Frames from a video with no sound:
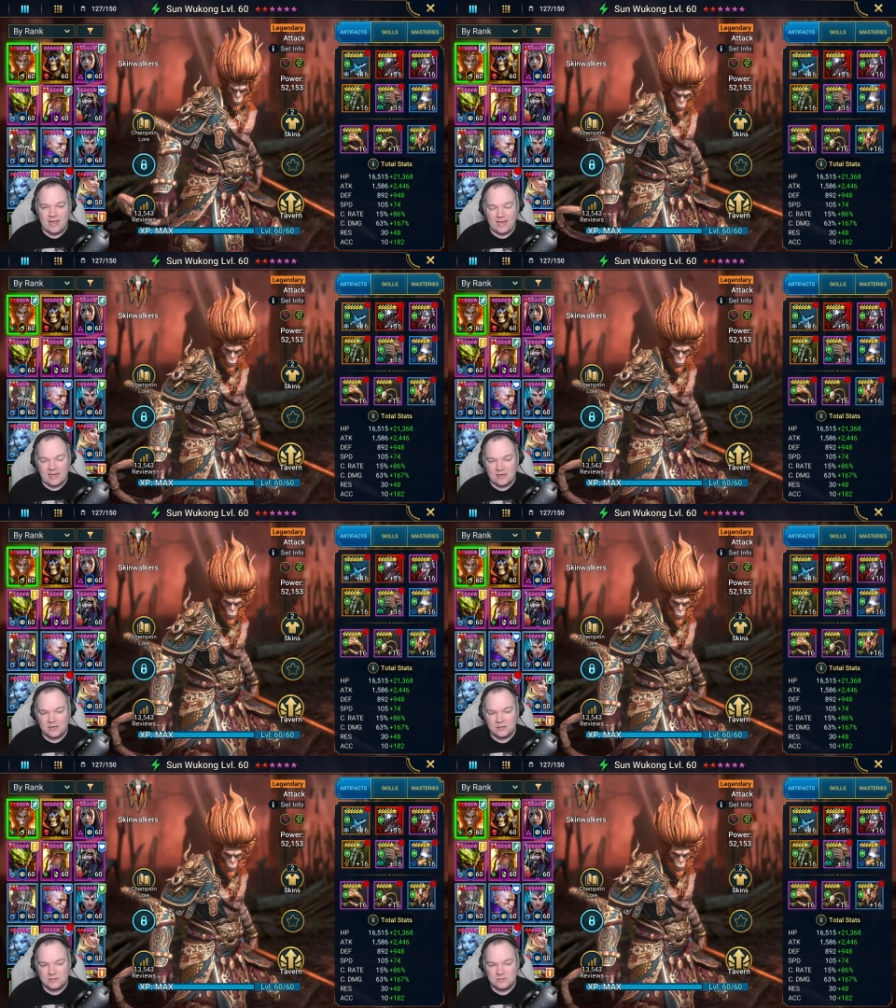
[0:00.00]

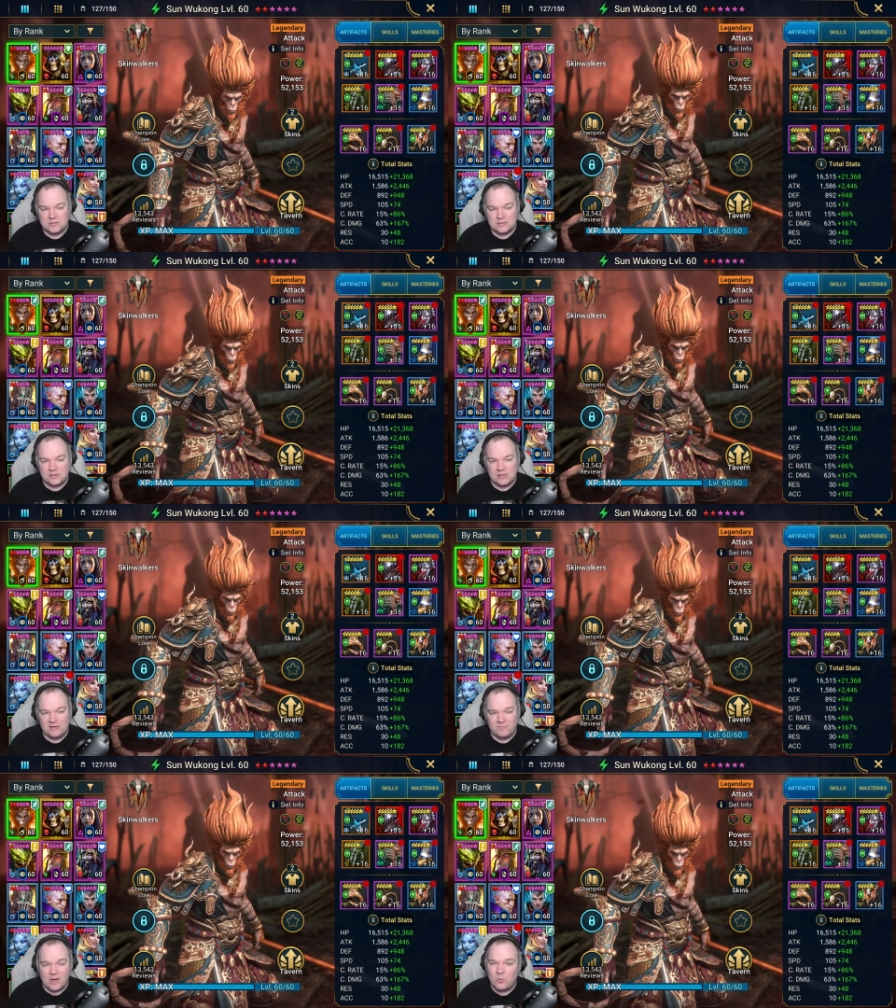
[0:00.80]
and
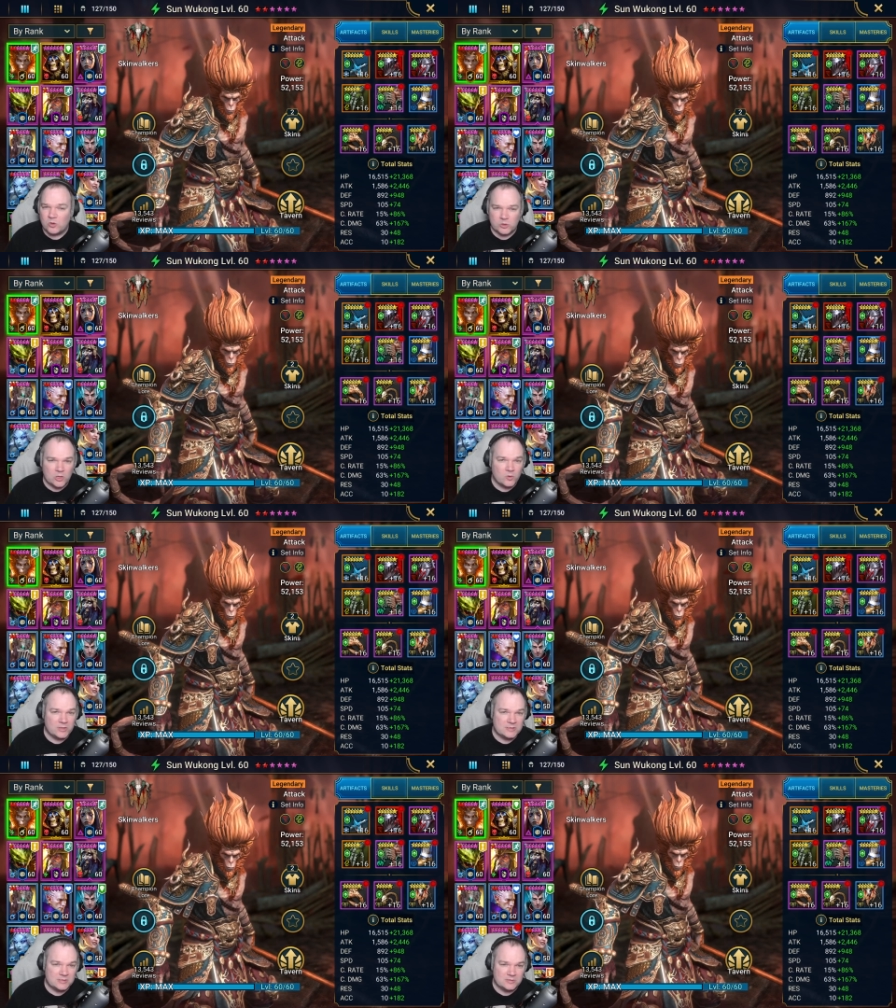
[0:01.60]
if I were
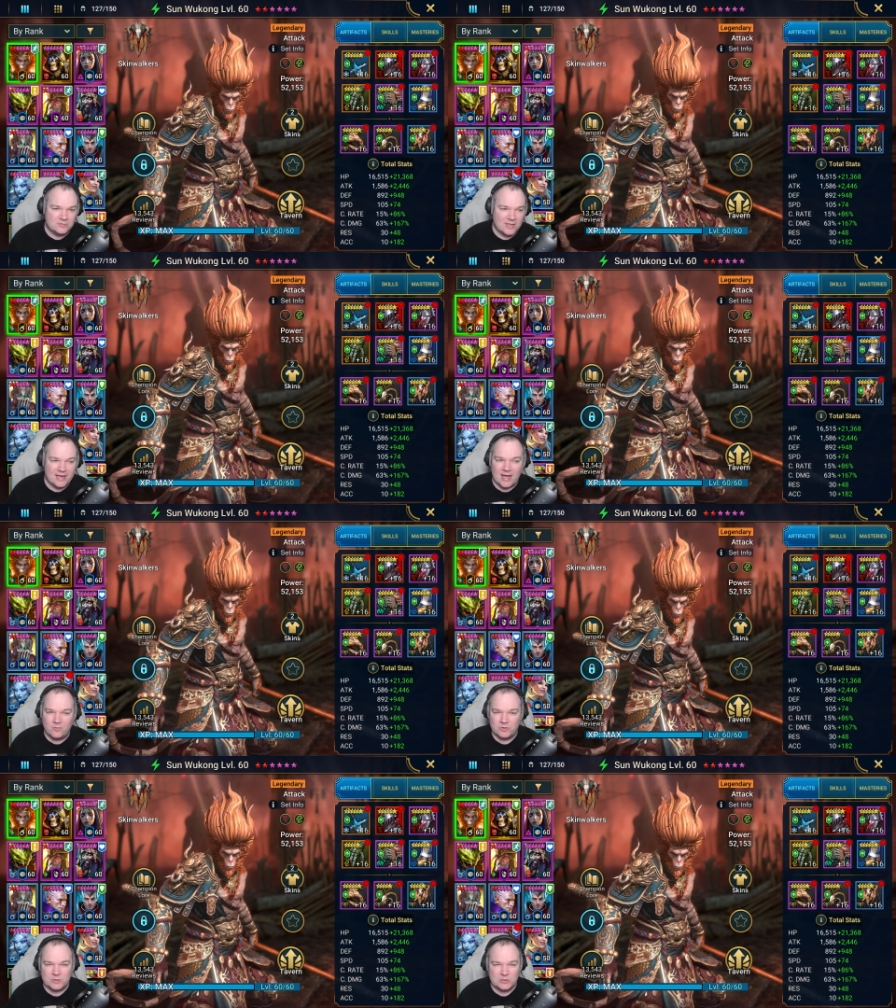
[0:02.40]
going to do that, I
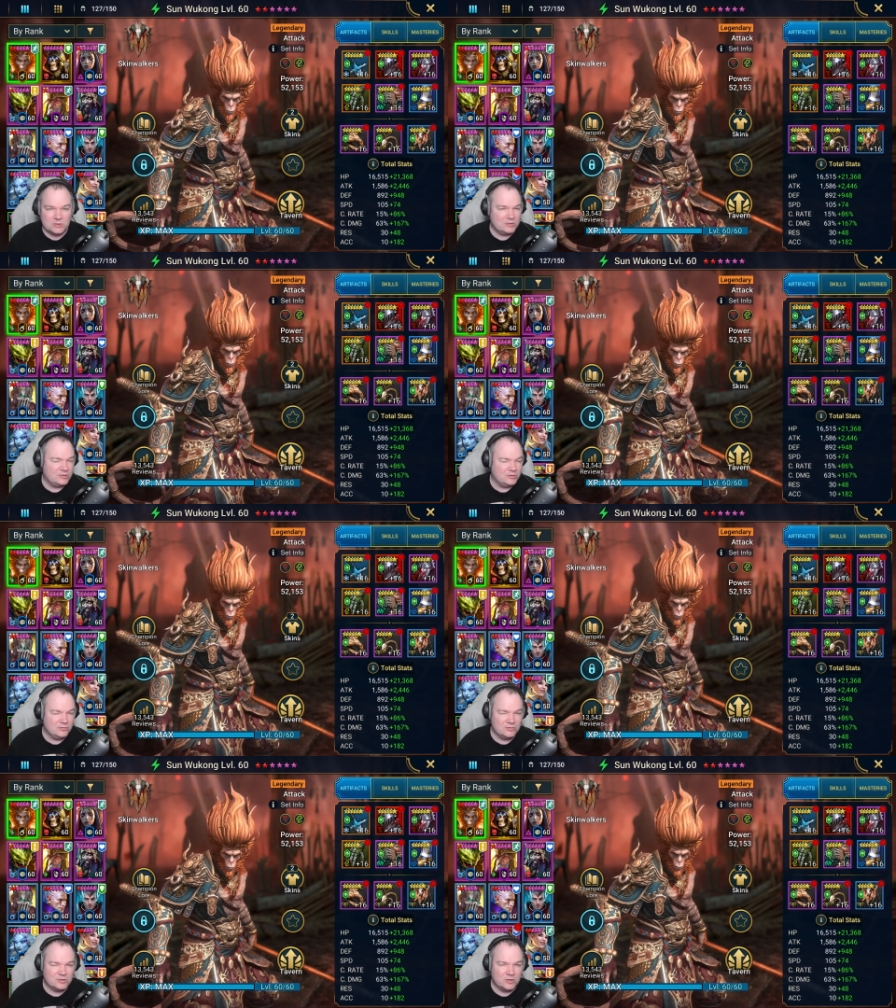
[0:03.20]
would just
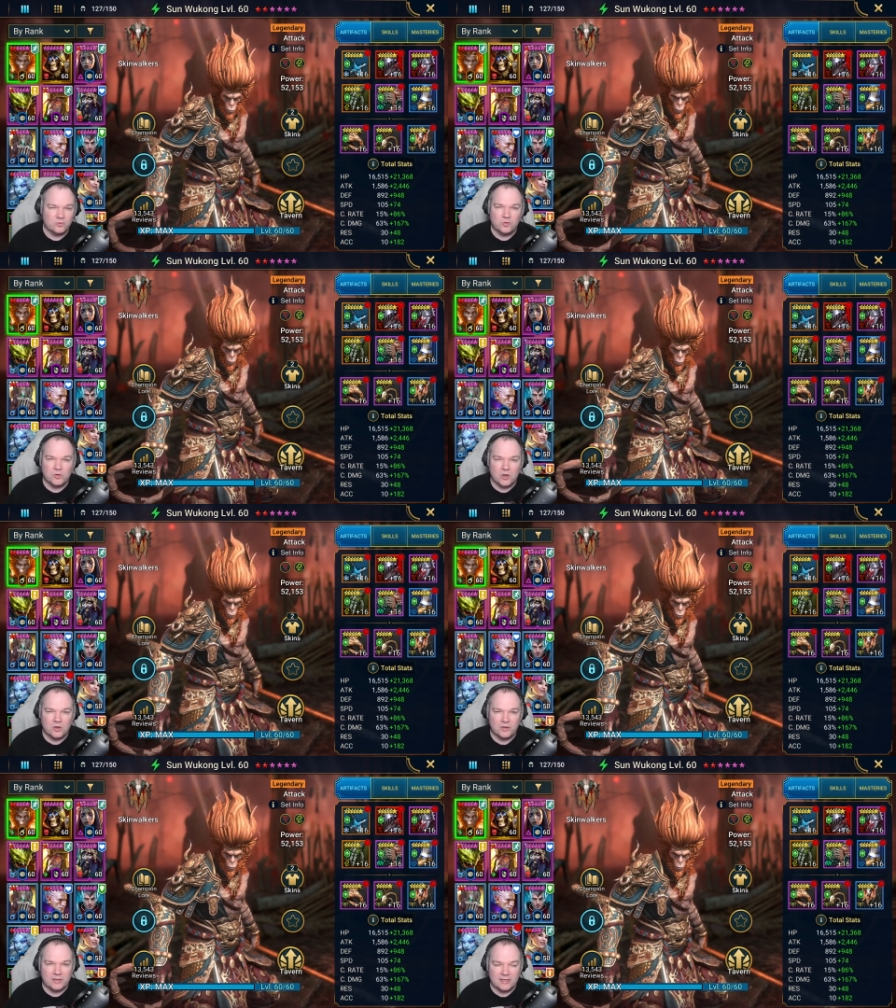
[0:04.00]
use Sun
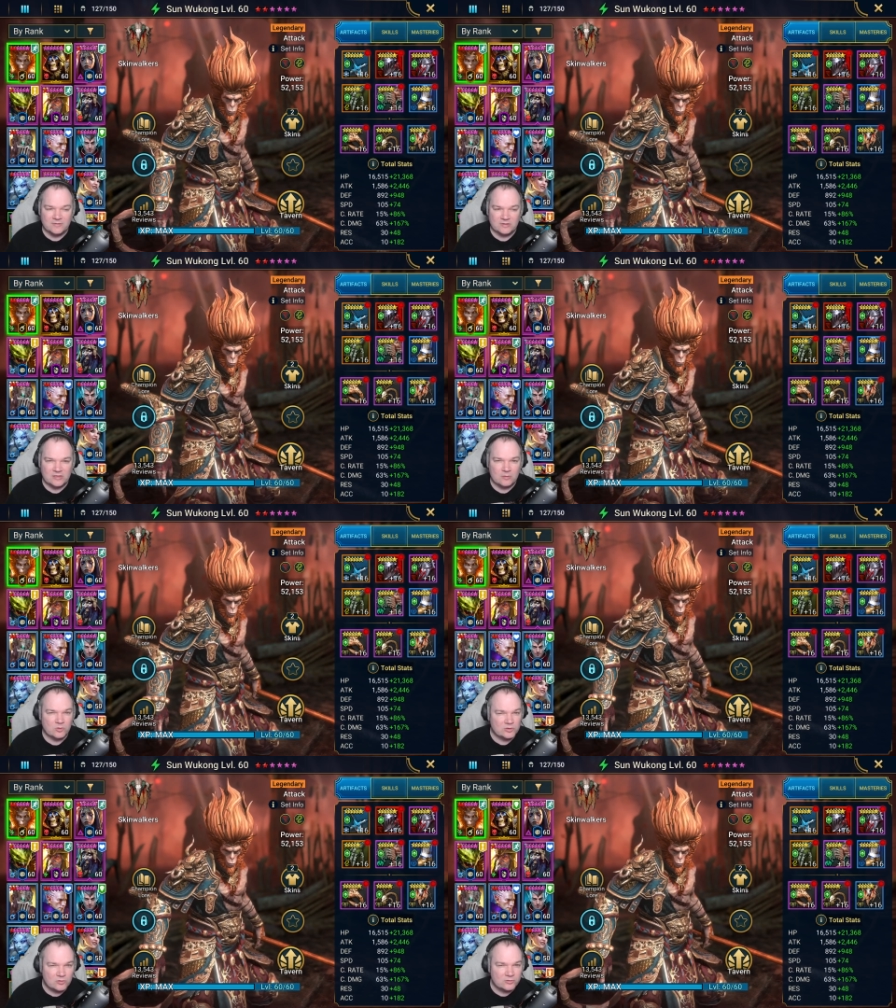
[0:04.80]
Wukong and get the same
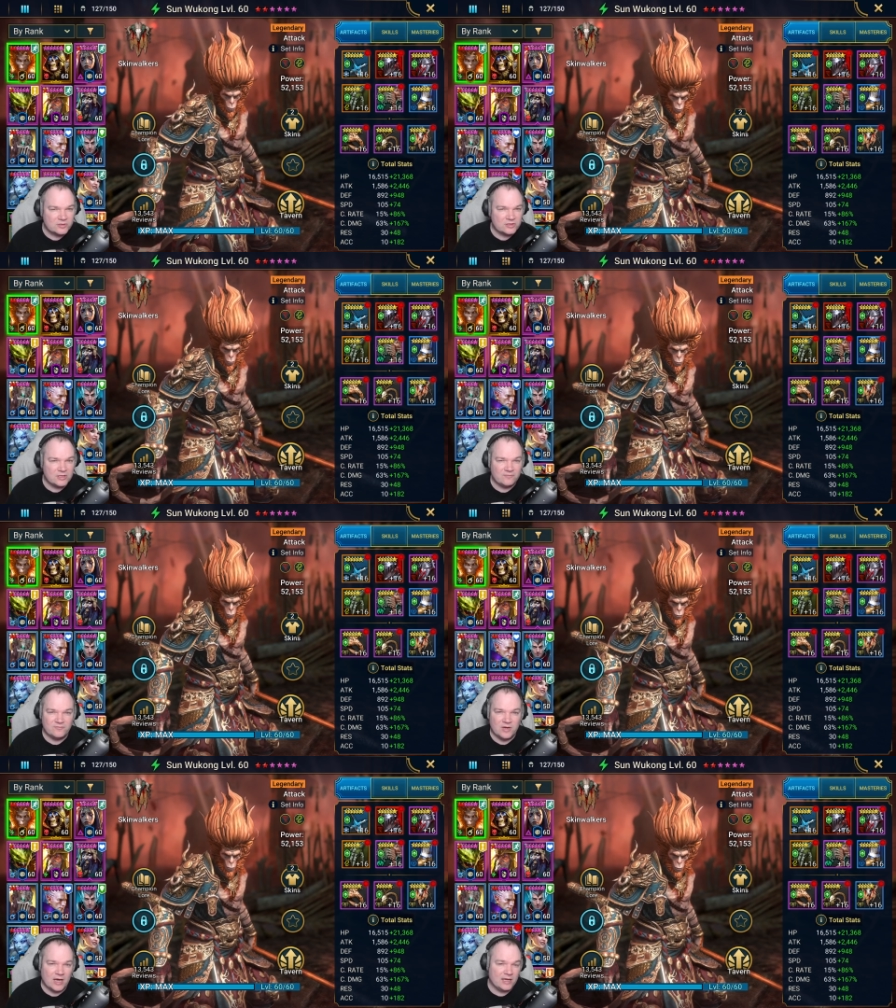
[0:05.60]
results, if
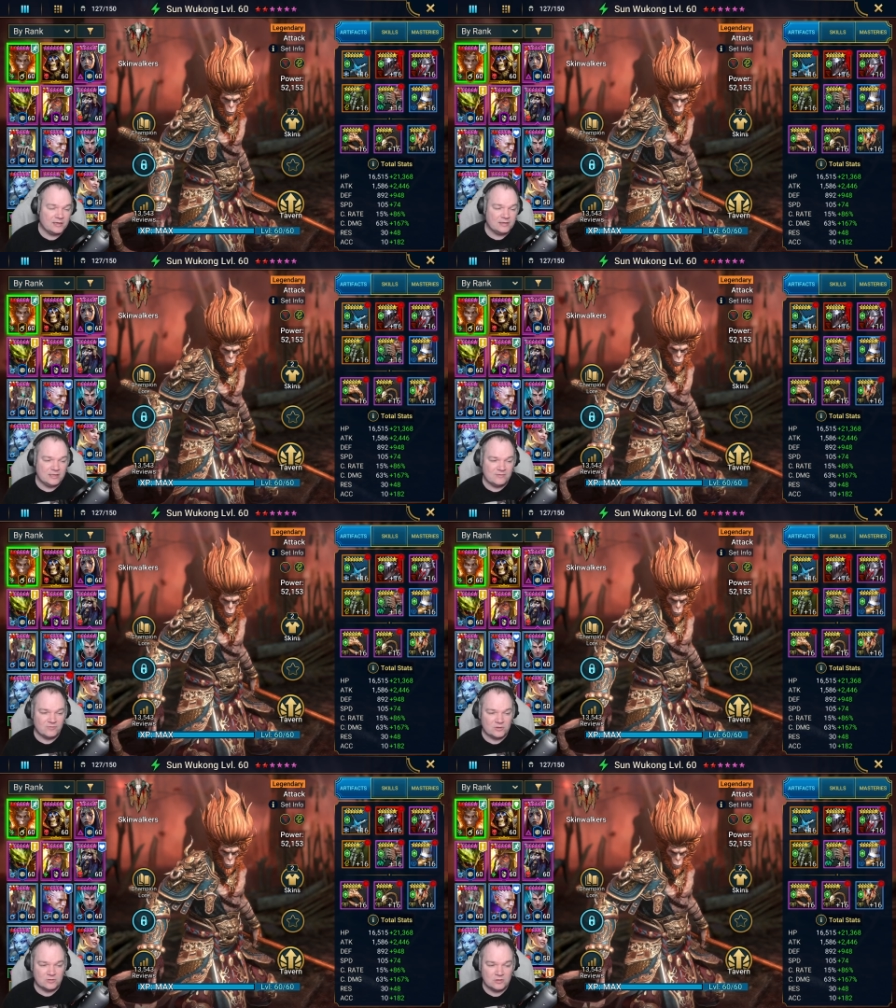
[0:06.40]
not
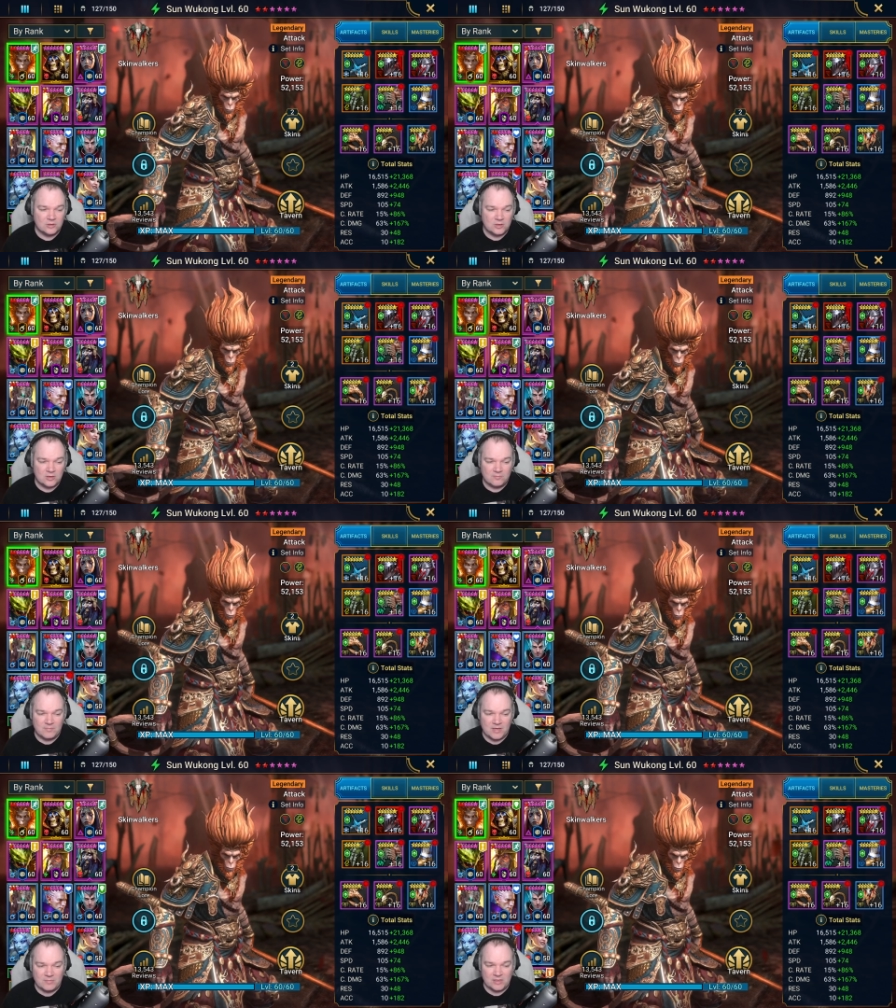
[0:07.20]
even
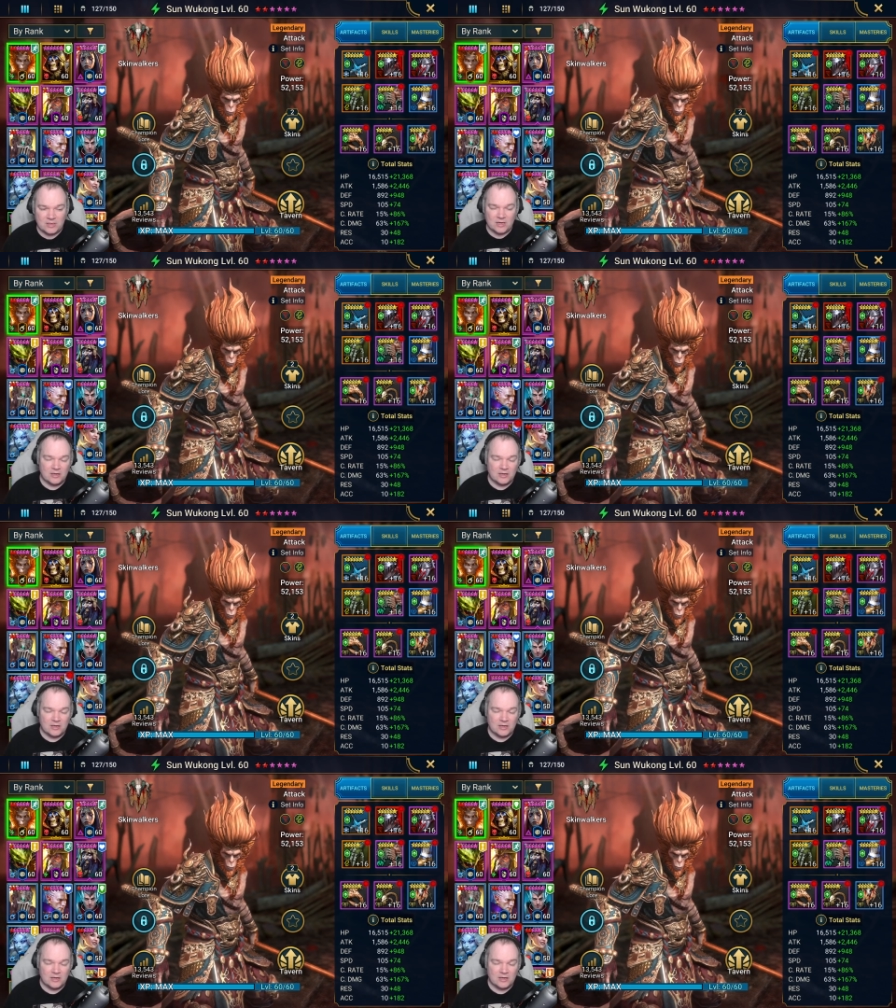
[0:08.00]
maybe